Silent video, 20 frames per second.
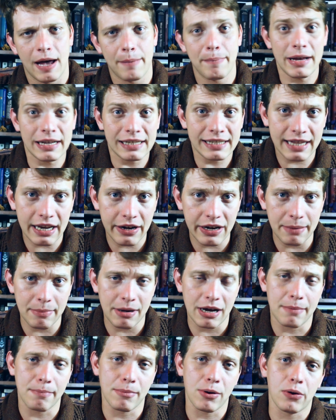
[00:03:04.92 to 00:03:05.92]
Our best theory
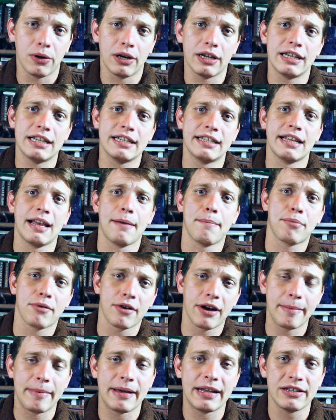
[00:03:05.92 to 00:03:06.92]
about Ebola is that
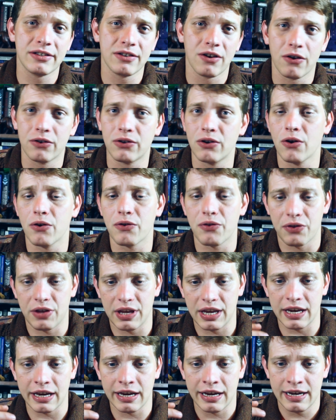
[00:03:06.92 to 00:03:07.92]
primates are not
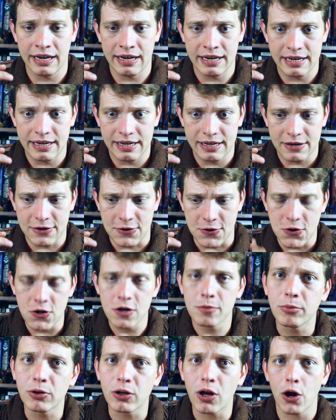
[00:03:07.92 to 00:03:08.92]
the
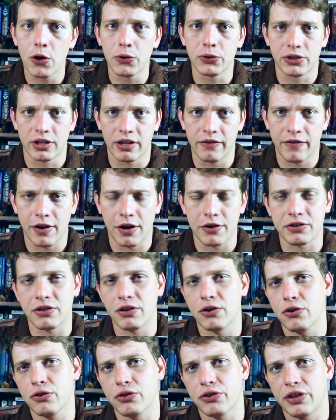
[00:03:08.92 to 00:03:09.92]
normal host of the virus.
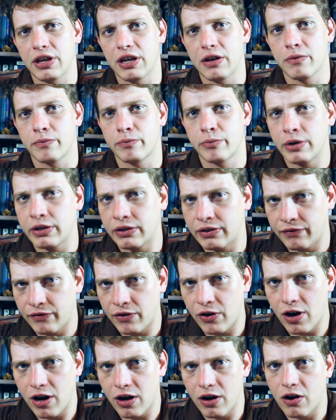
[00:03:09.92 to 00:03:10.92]
They're not the
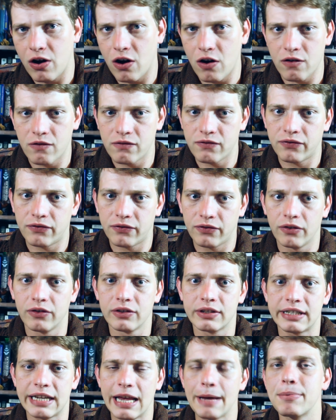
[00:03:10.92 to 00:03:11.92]
reservoir of
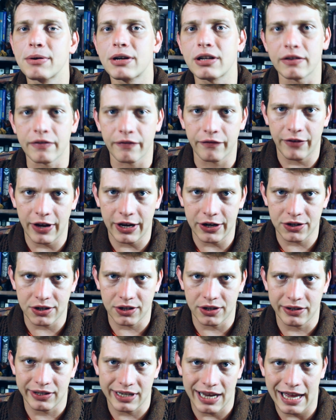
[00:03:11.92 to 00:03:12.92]
typical
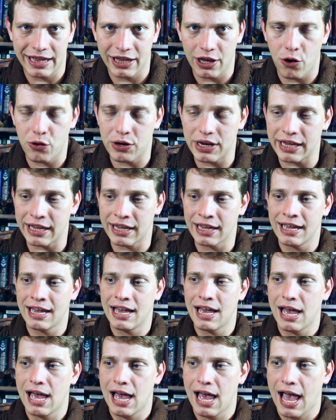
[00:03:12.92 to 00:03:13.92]
infections, and they only
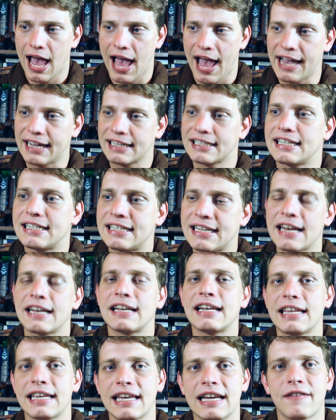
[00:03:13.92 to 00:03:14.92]

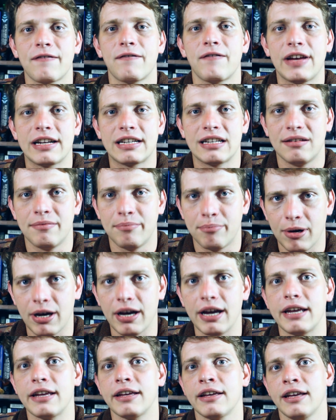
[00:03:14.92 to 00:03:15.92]
accidentally get infected
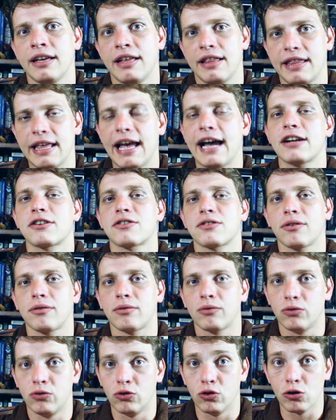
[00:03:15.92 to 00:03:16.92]
by the
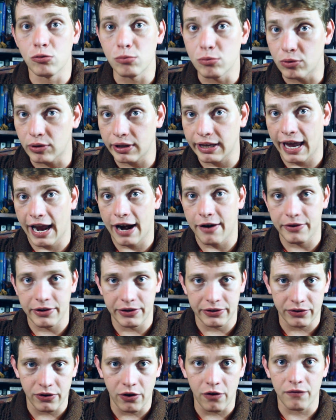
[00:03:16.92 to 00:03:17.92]
actual normal
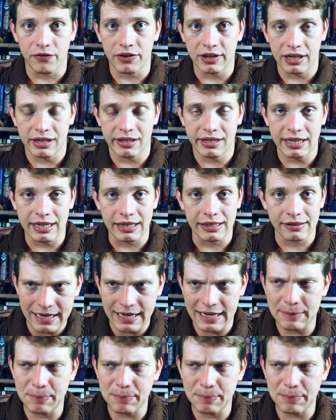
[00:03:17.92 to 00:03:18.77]
carriers of the disease.